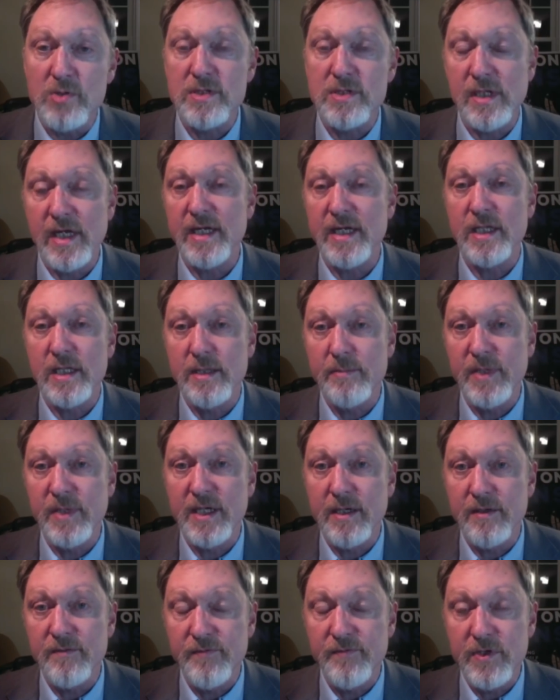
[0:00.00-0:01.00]
most likely to
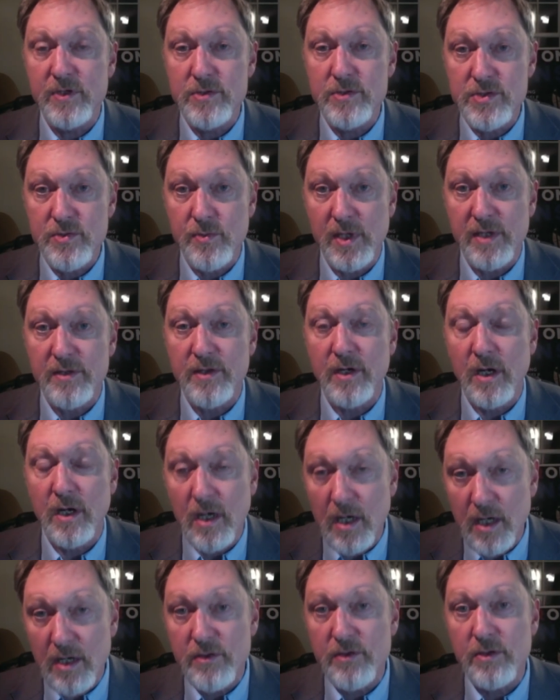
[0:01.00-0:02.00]
be confused with?
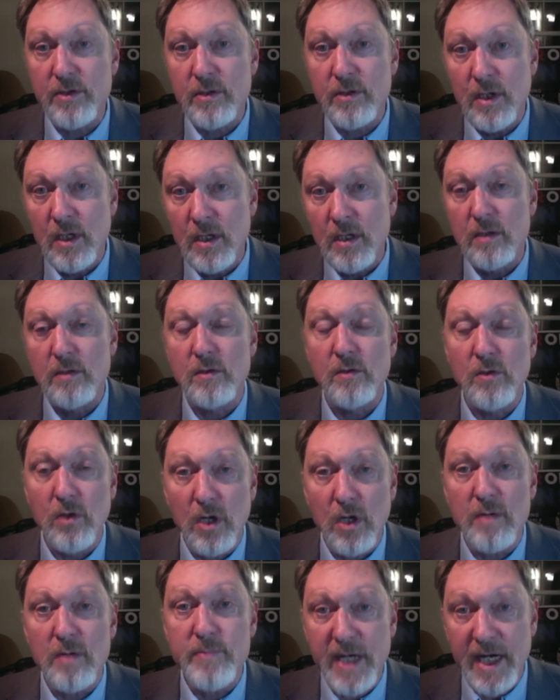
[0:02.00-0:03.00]
Other
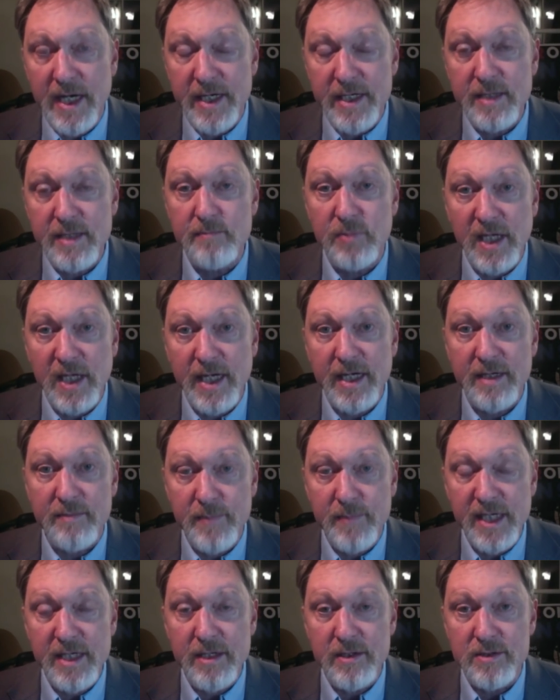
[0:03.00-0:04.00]
law-abiding
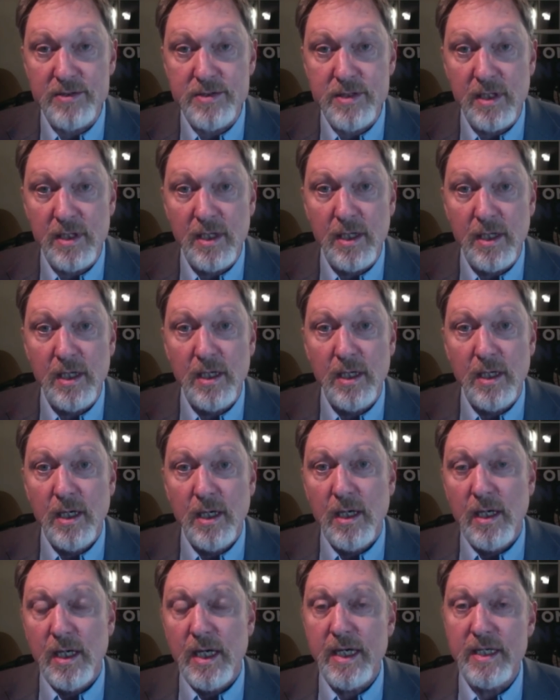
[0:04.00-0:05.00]
black males.
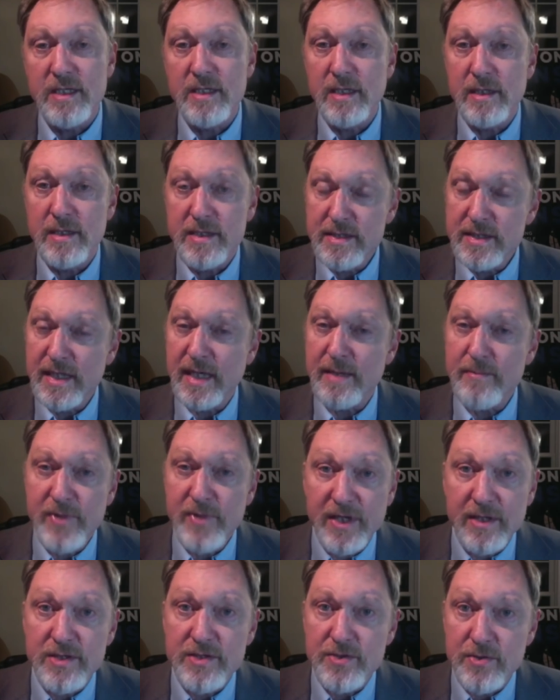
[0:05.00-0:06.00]
And the same
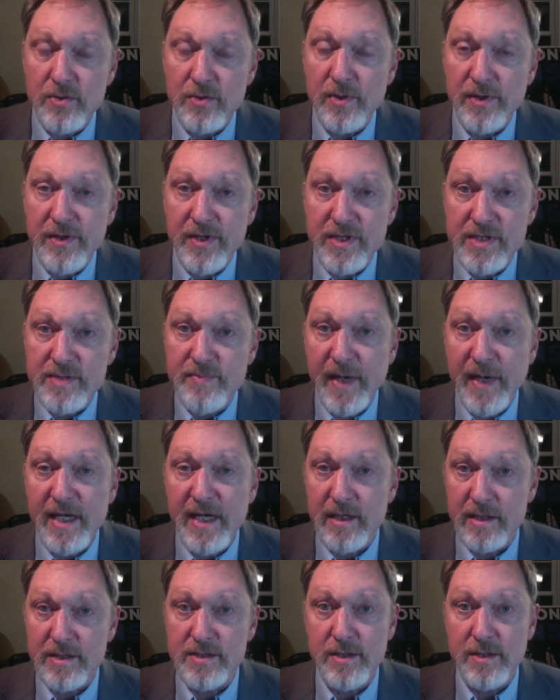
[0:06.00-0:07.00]
thing is true with
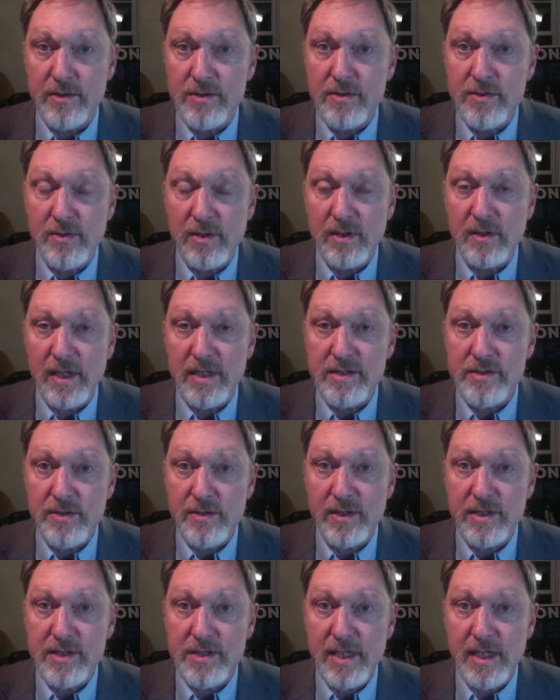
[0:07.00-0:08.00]
Hispanics, though to a
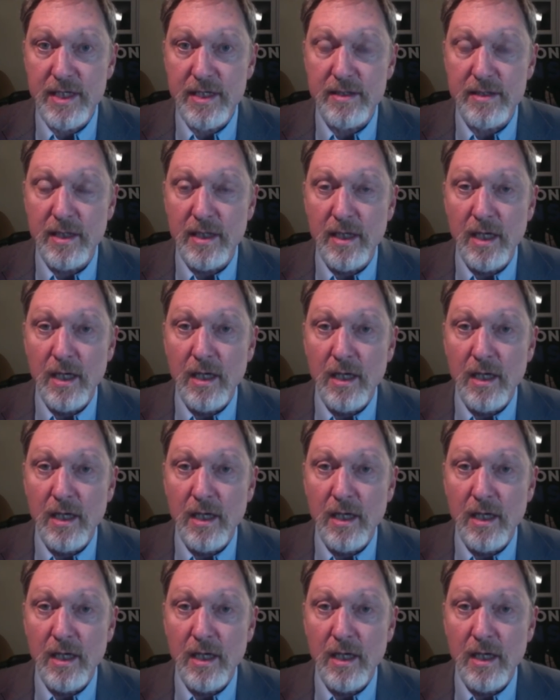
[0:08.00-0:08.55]
lesser extent.